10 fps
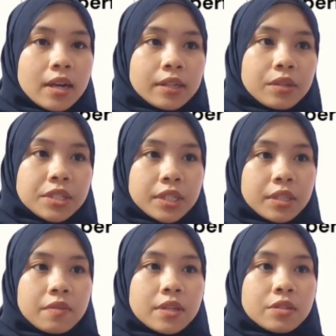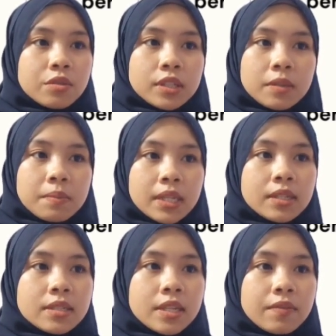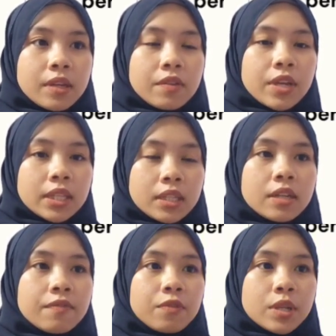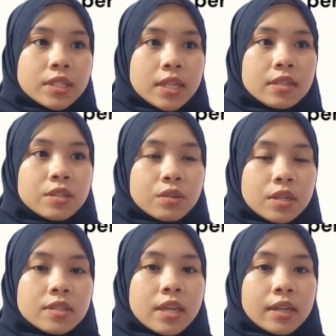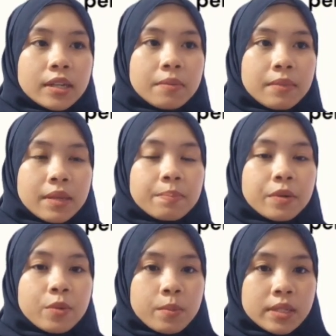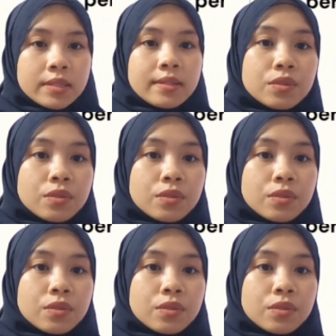the objective is to determine the significant factor influencing students' academic performance.